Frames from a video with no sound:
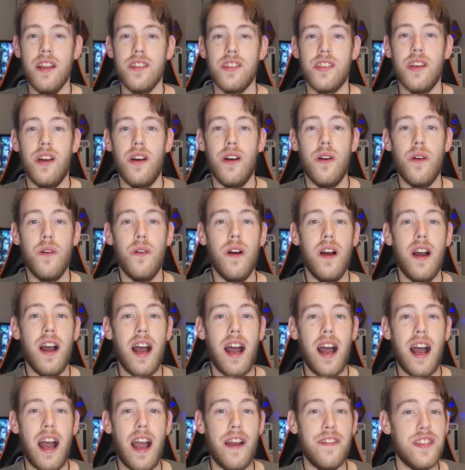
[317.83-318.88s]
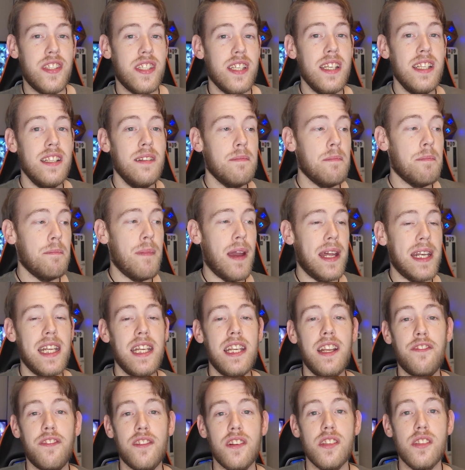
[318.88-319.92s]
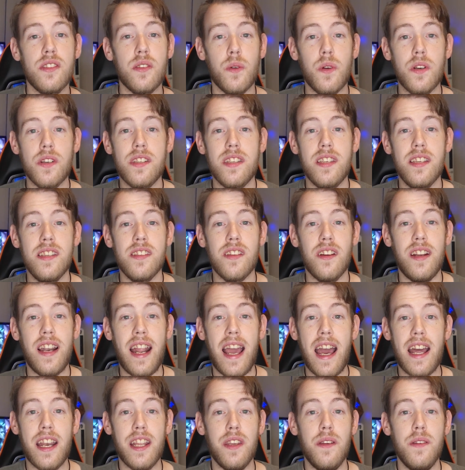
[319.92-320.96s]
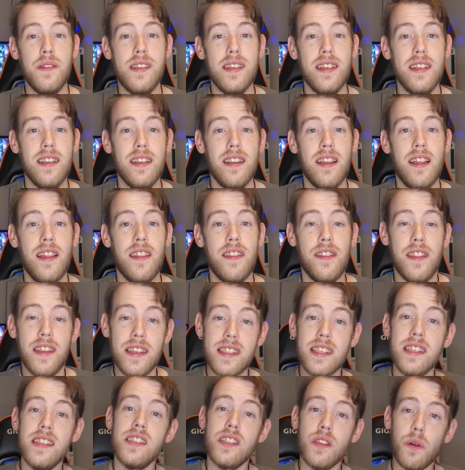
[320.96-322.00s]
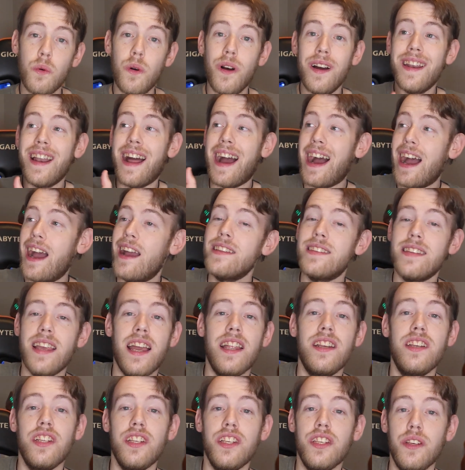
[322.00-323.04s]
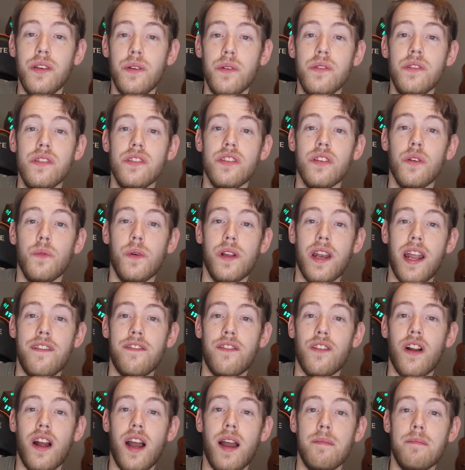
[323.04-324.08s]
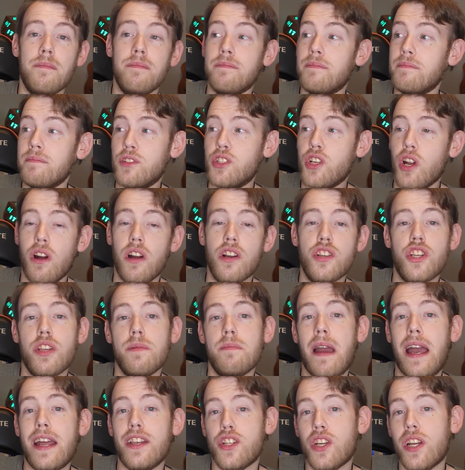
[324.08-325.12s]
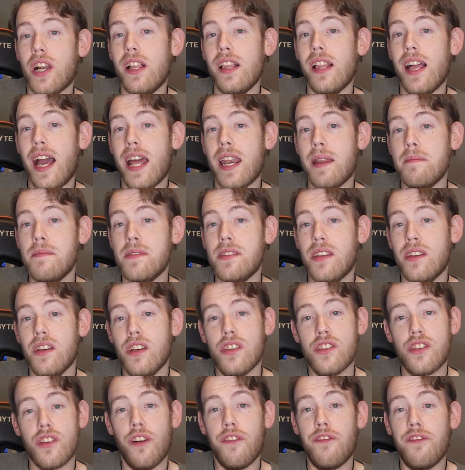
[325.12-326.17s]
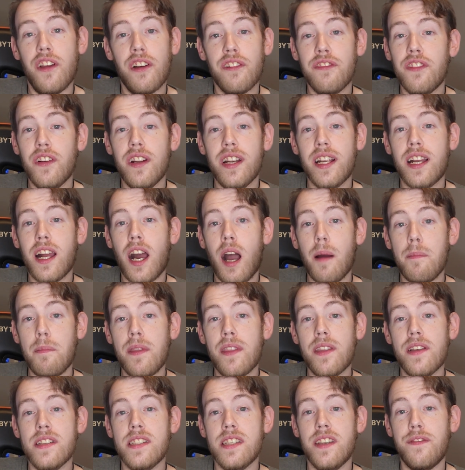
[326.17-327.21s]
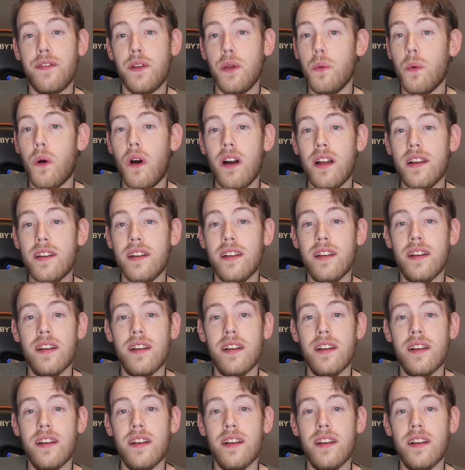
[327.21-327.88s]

So I've seen many different sources on how to use it. This is the one I tend to use whenever I'm charging magical items. So feel free to copy this if you want.